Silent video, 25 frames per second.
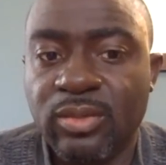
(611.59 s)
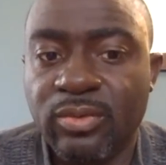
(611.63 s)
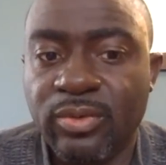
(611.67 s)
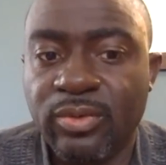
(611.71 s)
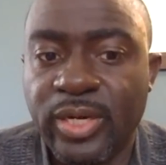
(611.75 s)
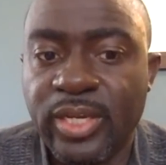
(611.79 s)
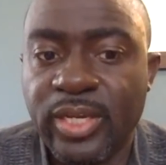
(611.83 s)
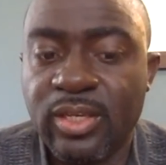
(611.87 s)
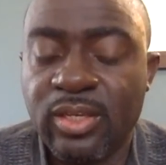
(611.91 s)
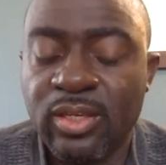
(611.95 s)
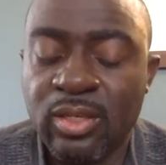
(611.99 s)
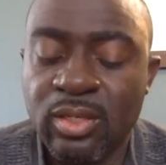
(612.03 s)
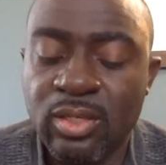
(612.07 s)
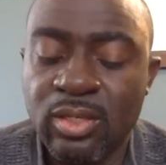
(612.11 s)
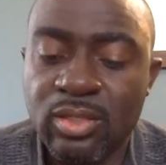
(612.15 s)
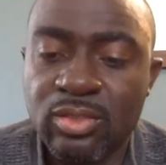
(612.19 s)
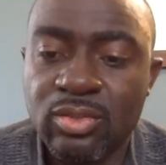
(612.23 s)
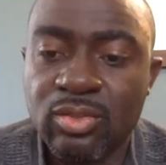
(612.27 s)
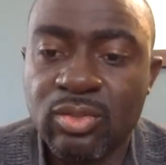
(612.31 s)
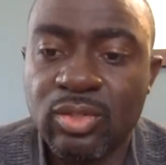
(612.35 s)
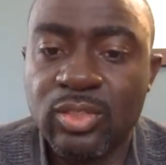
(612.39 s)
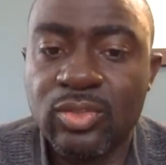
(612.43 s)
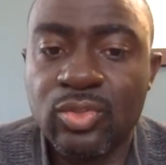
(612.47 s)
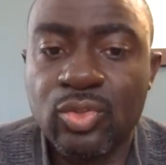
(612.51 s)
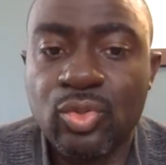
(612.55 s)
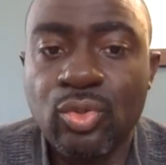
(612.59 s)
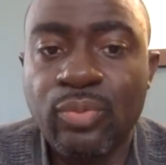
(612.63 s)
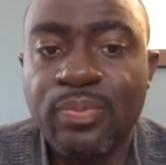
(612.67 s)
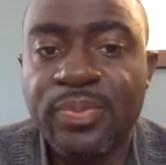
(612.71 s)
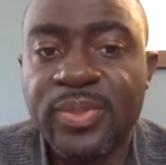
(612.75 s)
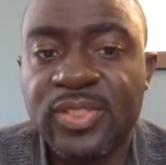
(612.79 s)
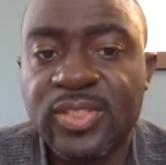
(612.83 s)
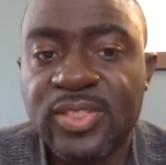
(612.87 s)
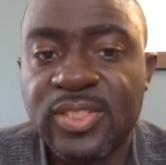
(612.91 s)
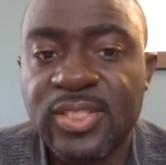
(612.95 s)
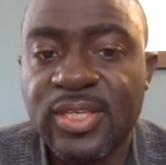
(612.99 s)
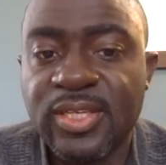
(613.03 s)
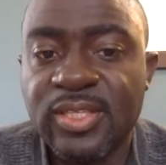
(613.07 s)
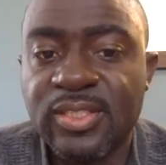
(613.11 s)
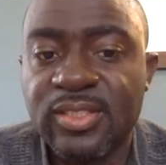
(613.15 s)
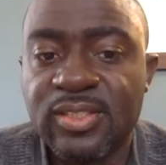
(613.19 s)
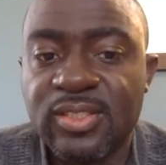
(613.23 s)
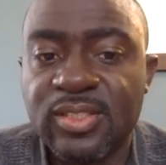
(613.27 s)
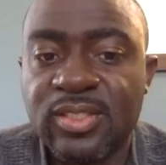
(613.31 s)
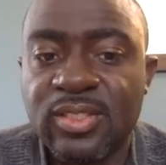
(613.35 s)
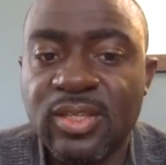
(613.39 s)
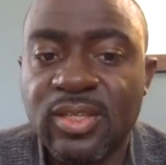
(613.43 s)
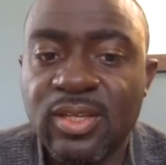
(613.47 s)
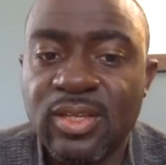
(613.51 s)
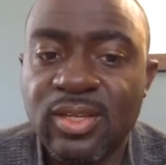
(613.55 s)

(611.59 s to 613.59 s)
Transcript: right? So the 2%